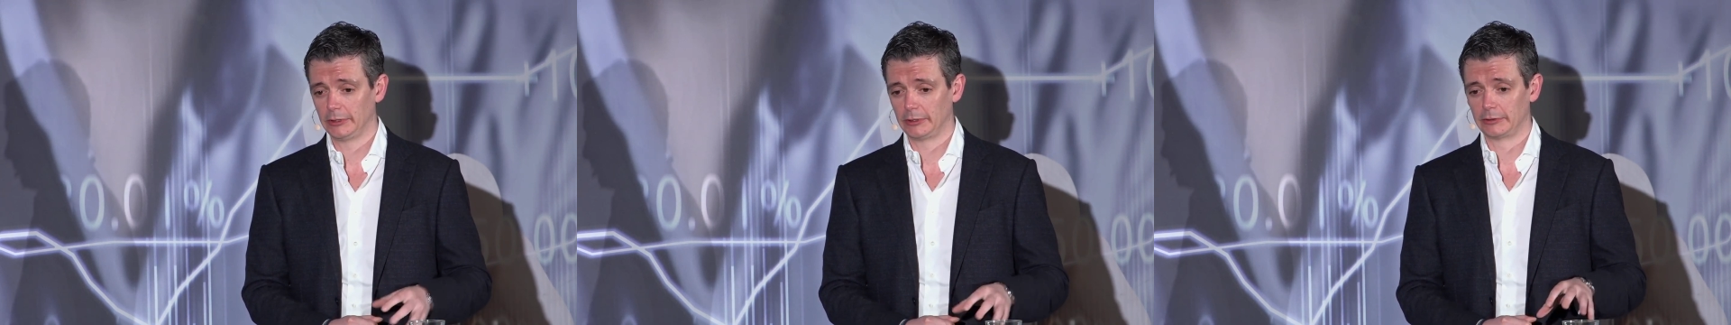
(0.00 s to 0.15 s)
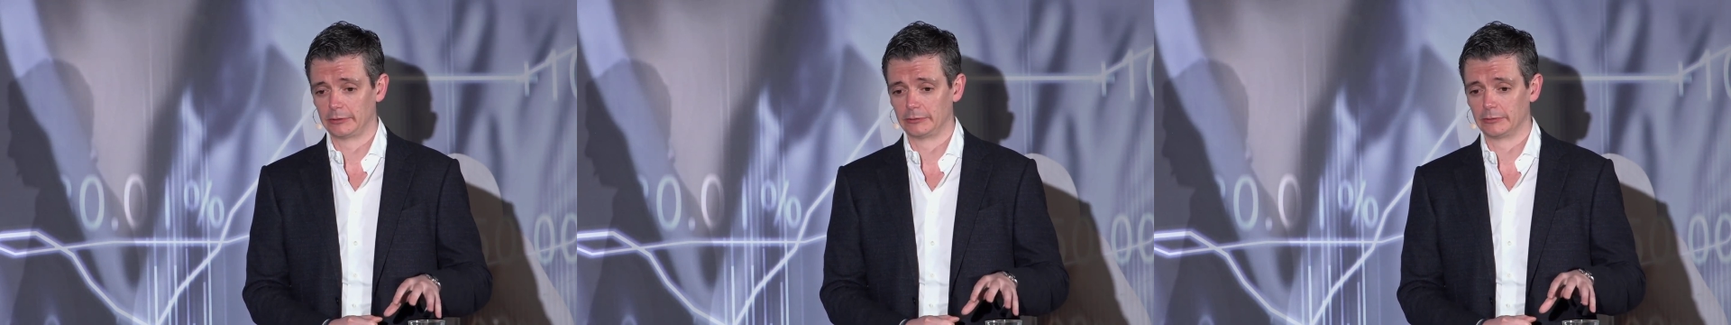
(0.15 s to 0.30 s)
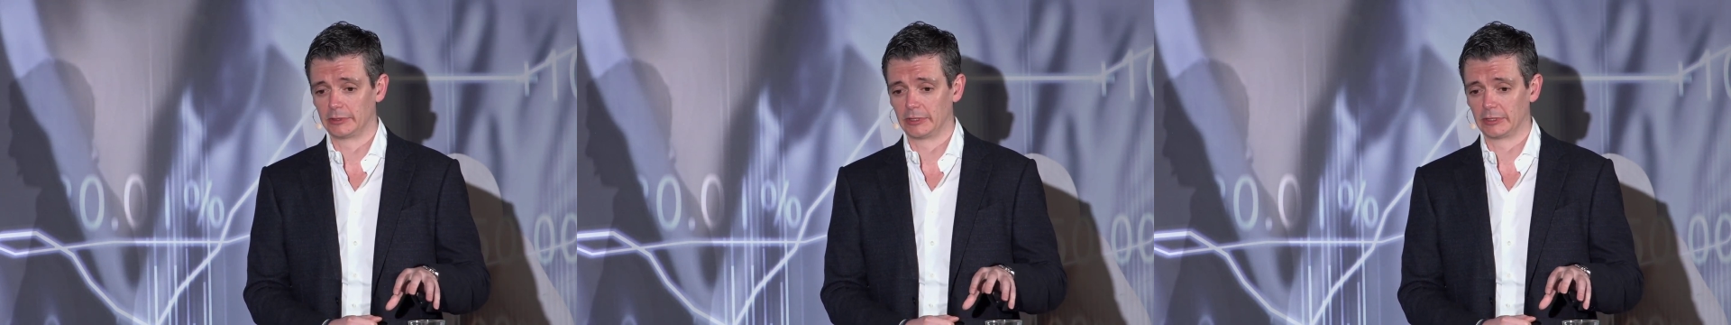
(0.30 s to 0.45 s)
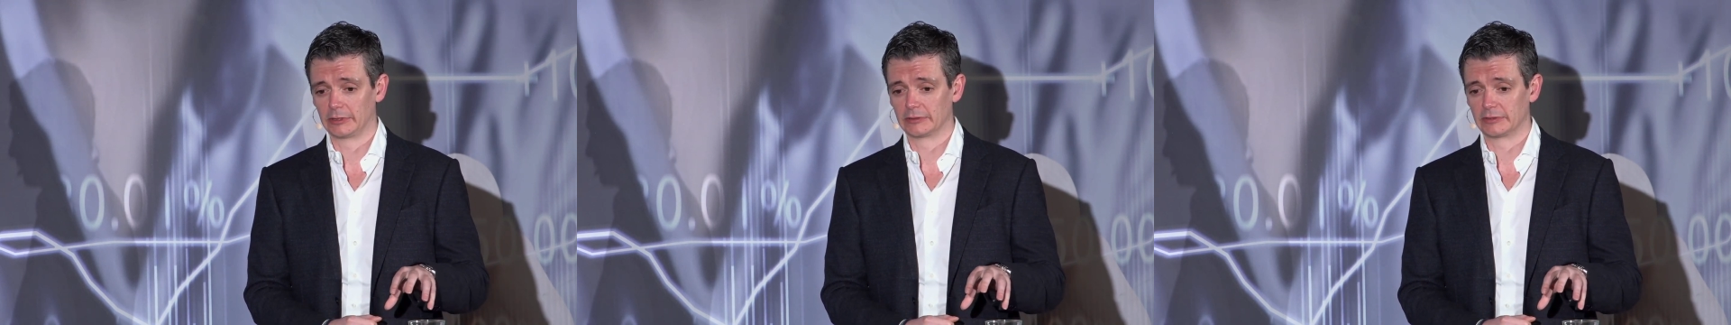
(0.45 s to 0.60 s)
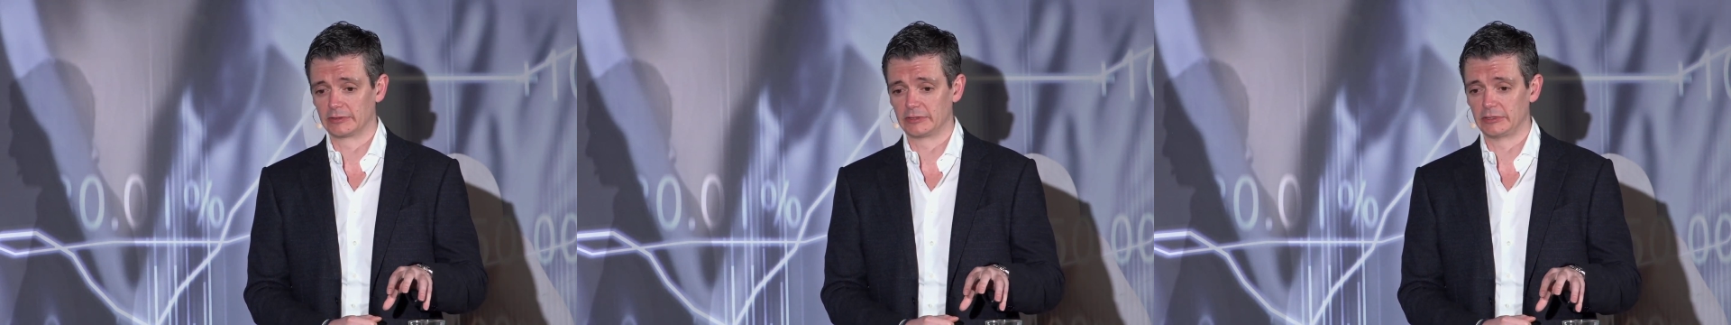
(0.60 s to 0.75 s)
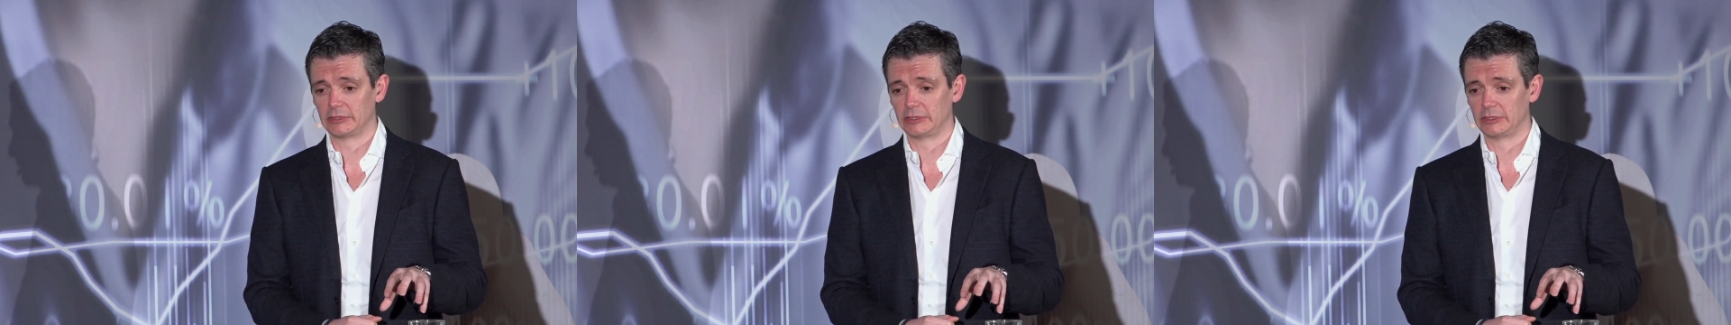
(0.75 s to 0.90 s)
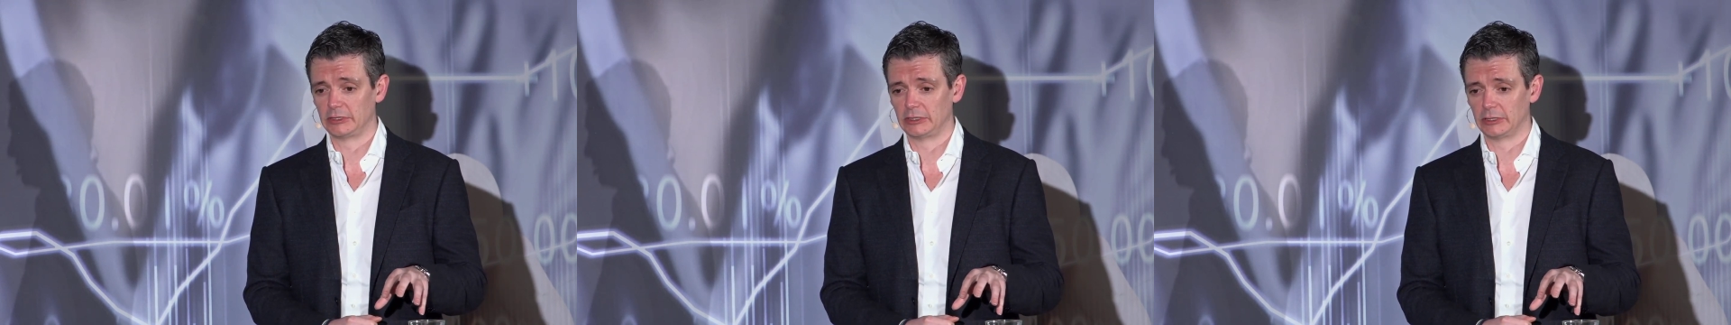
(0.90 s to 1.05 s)
You can
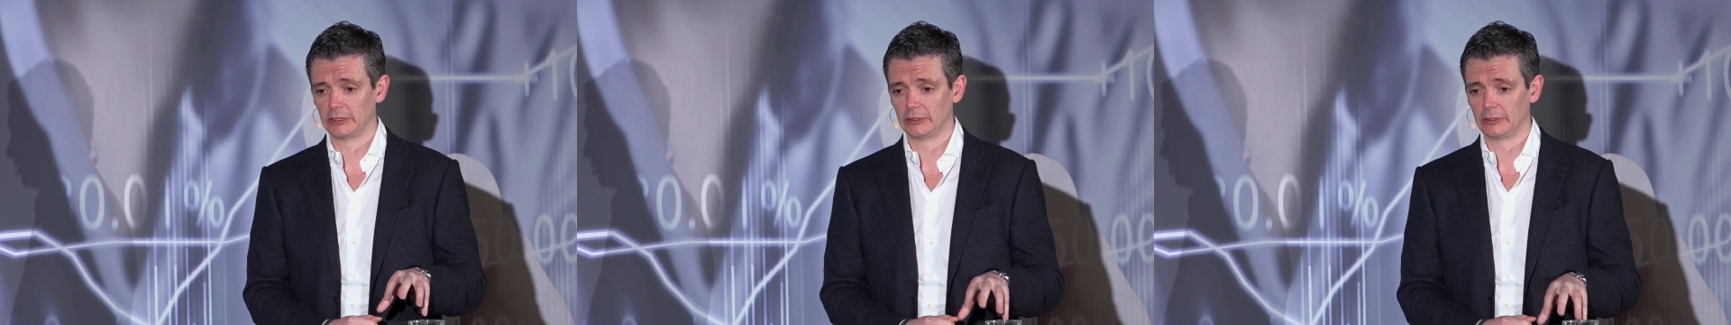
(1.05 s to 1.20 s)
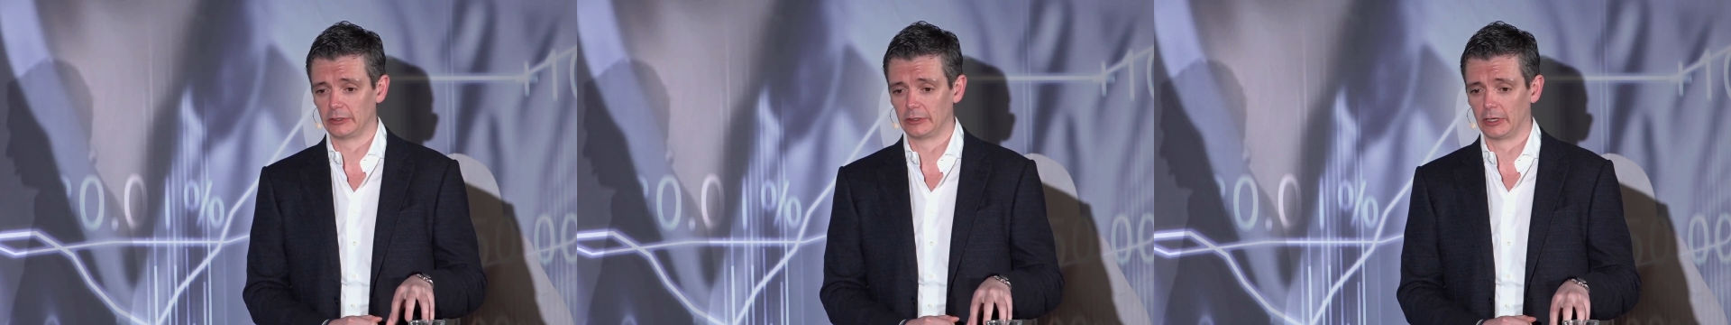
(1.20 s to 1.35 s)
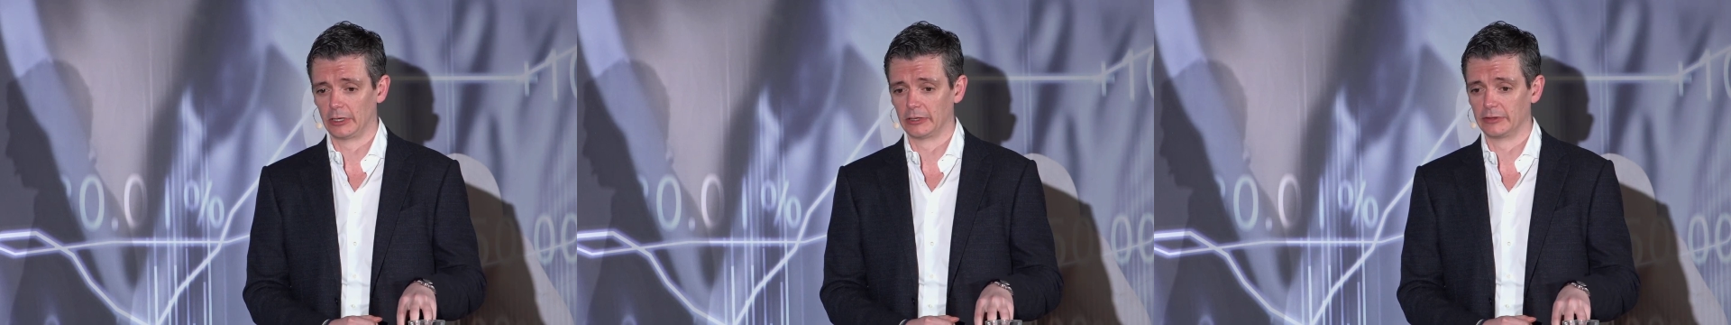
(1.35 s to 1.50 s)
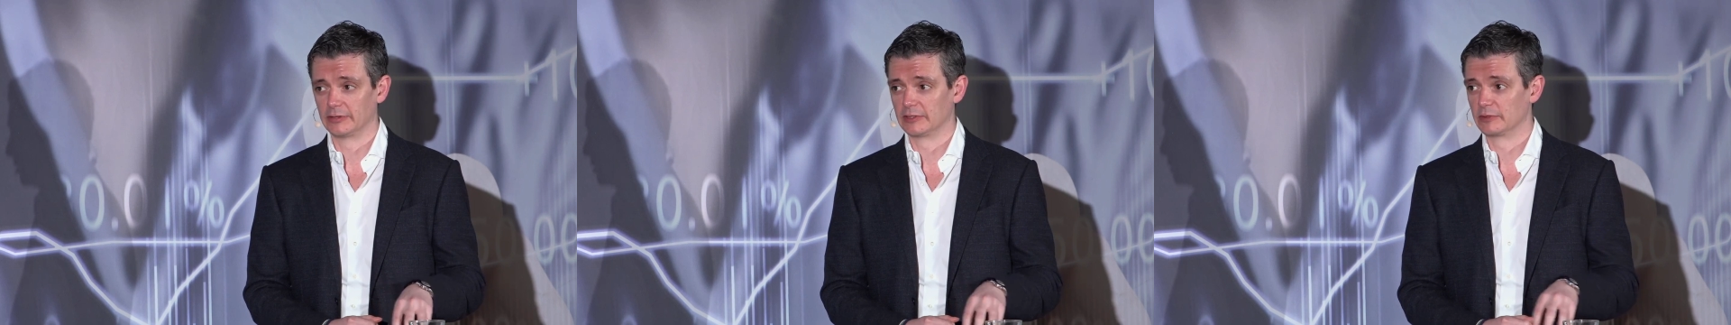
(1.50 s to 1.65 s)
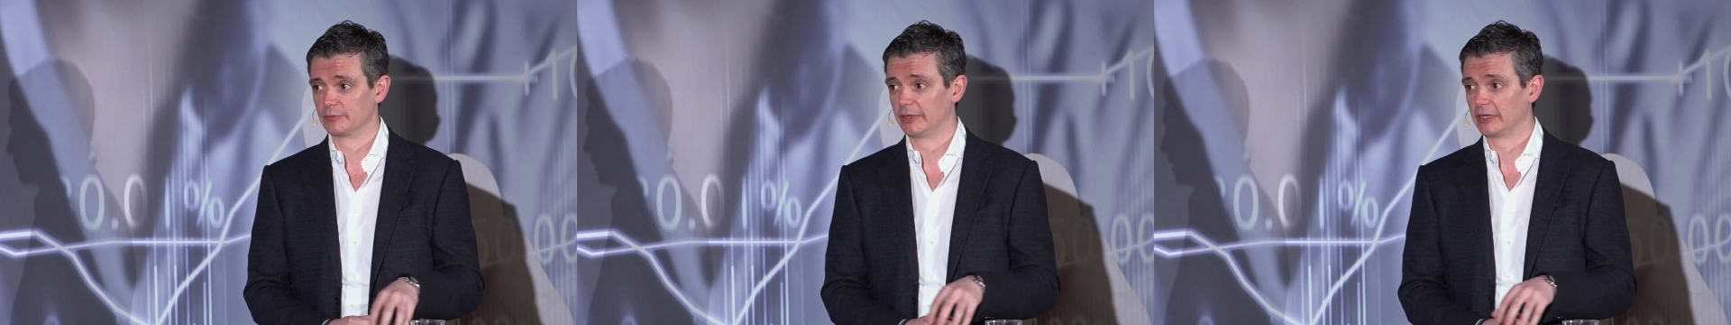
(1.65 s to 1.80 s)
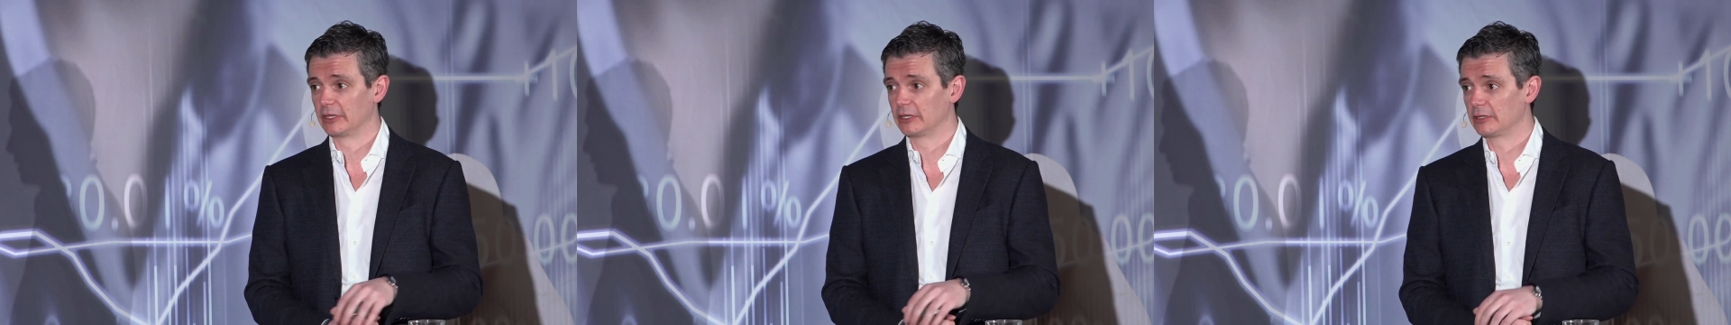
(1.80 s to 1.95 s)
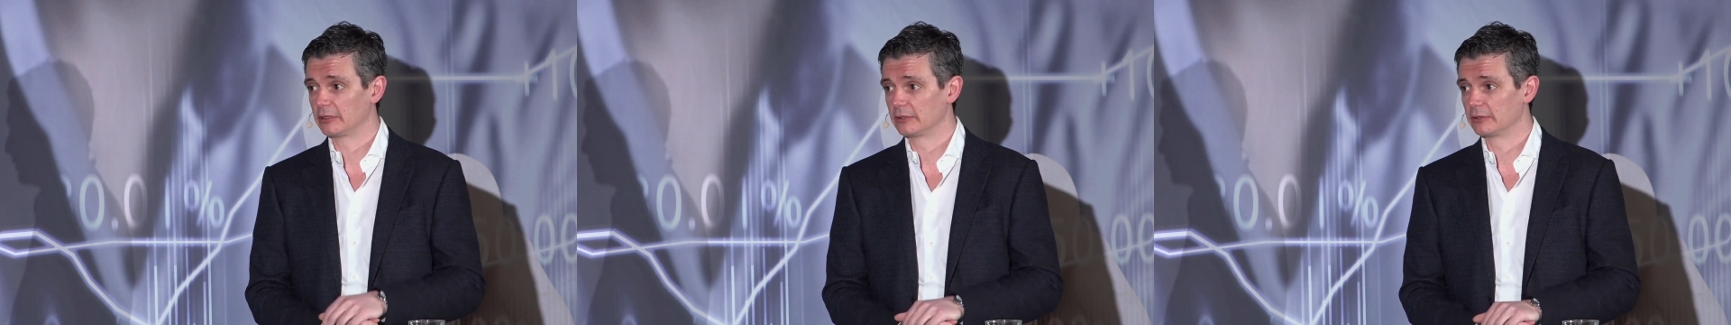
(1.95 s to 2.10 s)
see
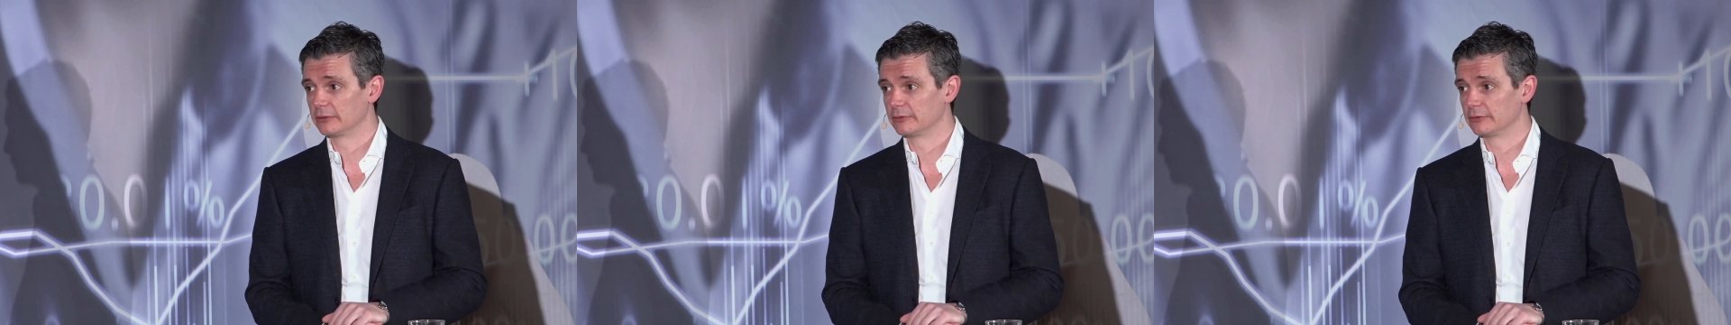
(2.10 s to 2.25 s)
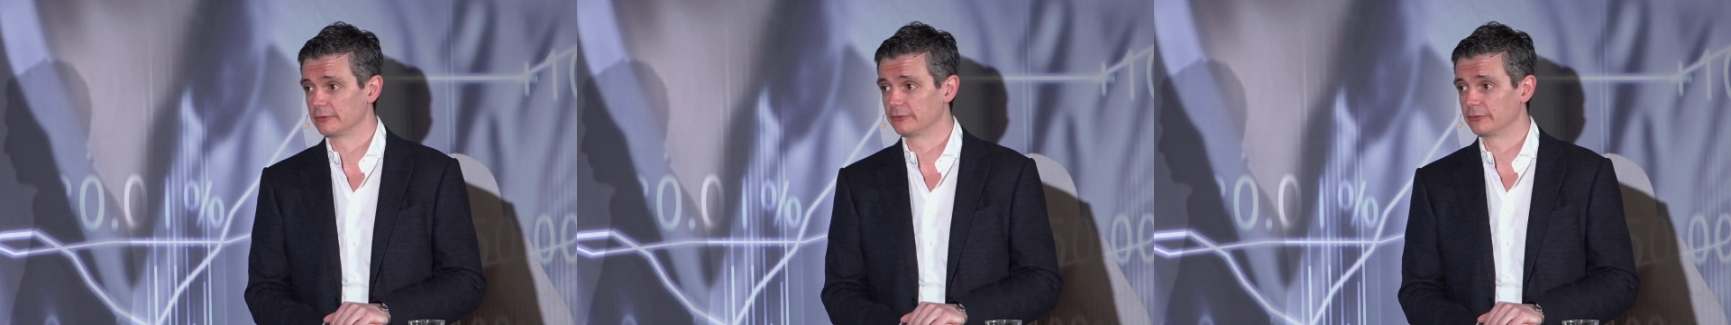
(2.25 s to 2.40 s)
Handelsbanken